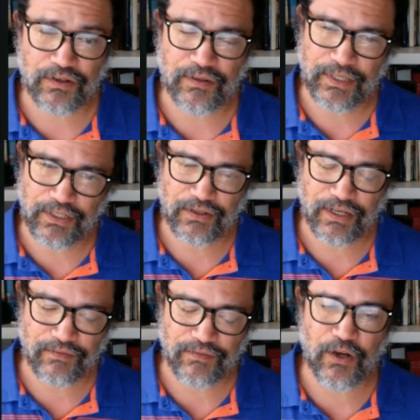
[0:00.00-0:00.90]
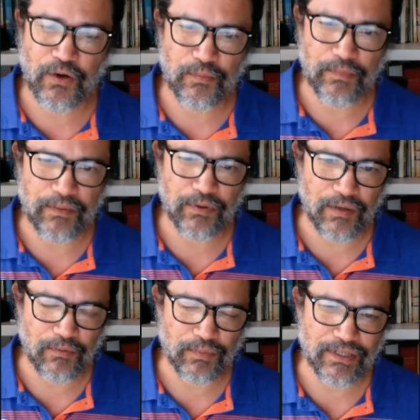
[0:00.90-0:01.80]
I mean, you kind of know me
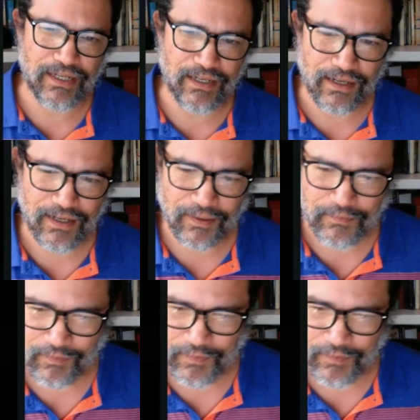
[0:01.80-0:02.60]
probably. I've been